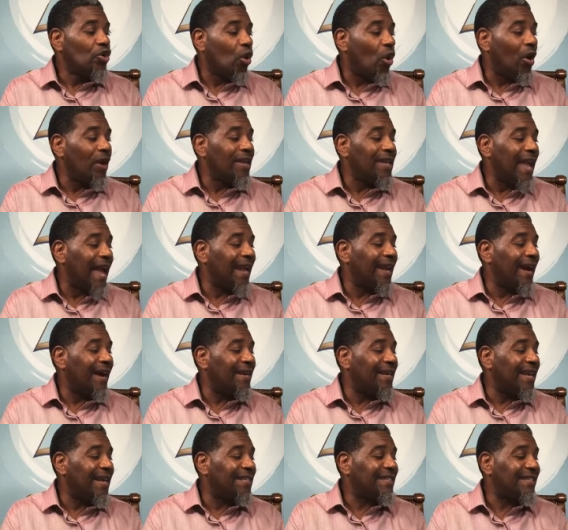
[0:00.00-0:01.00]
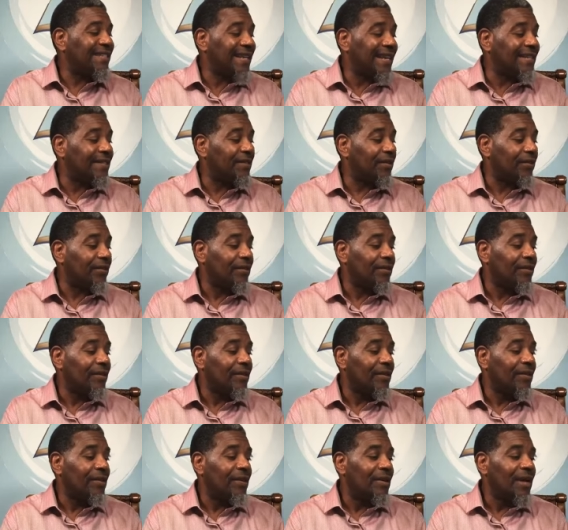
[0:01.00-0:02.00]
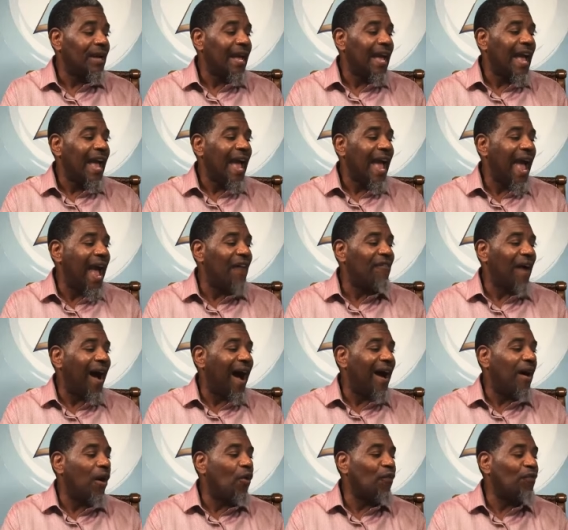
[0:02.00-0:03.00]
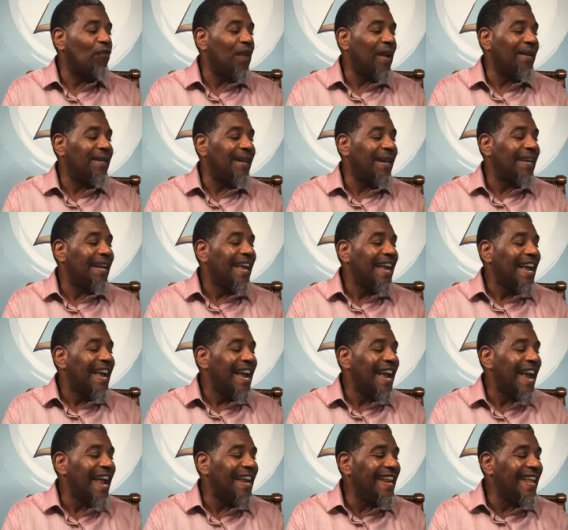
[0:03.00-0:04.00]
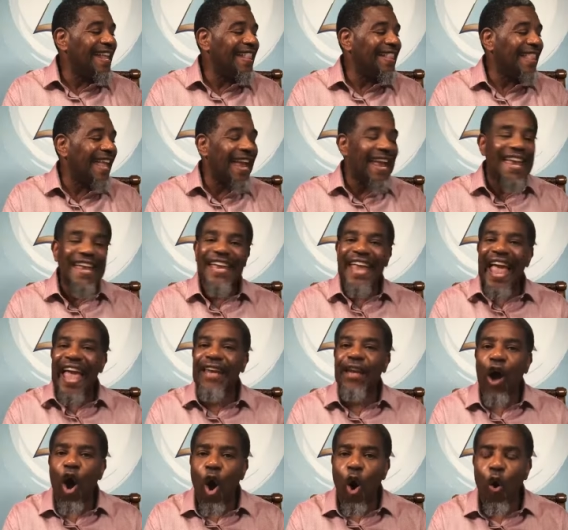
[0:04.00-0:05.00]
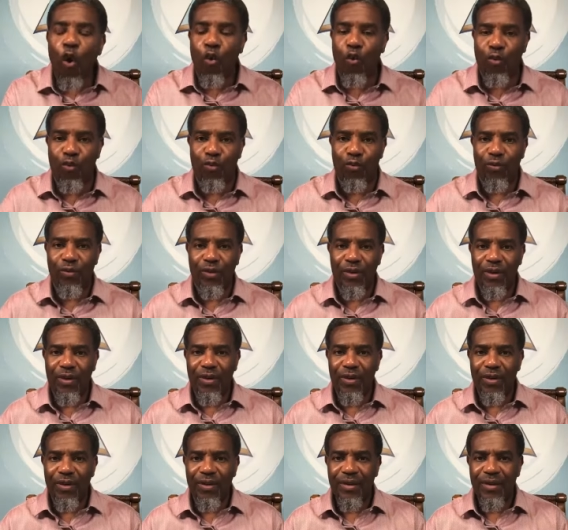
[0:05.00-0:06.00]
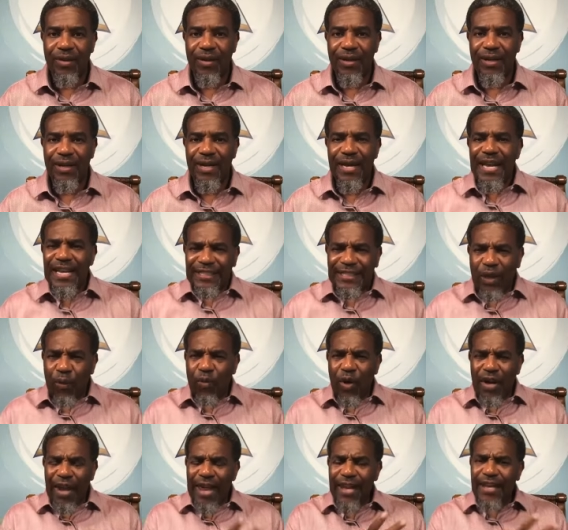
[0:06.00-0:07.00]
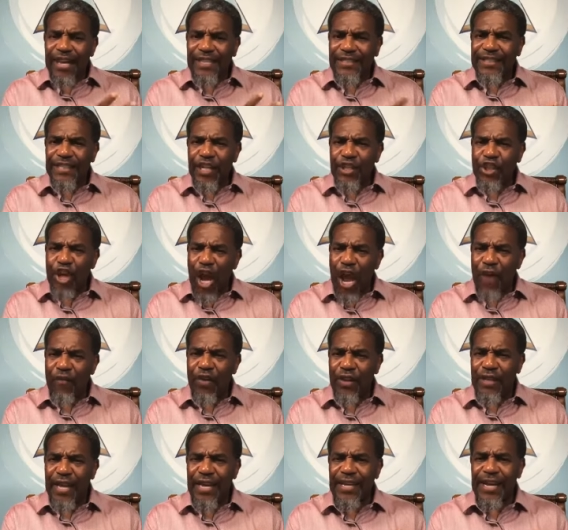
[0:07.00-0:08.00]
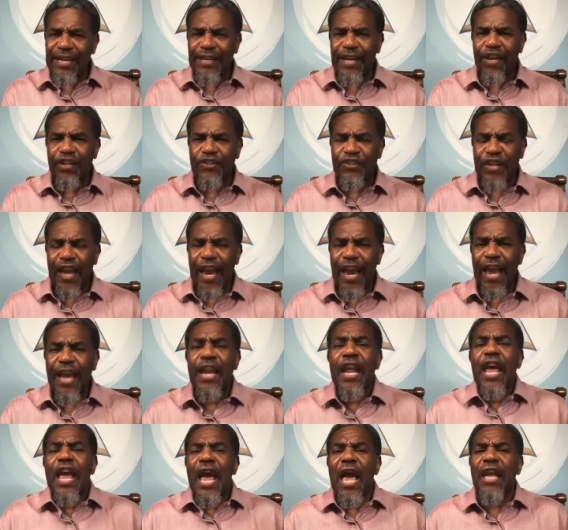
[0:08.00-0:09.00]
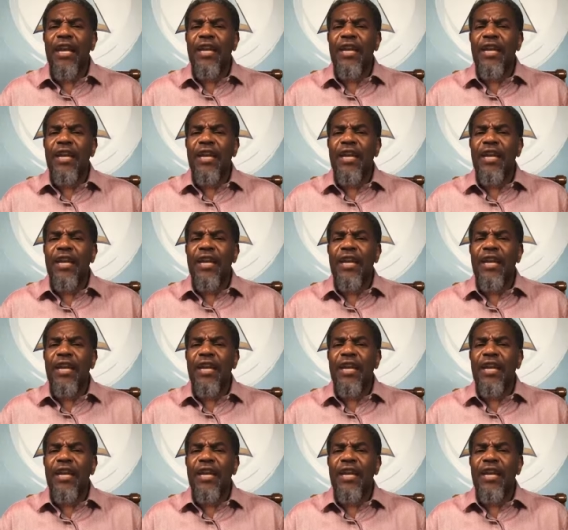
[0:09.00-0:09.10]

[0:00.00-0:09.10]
nor yet against Caesar, have I offended anything at all. So when they listen to everything that they're saying,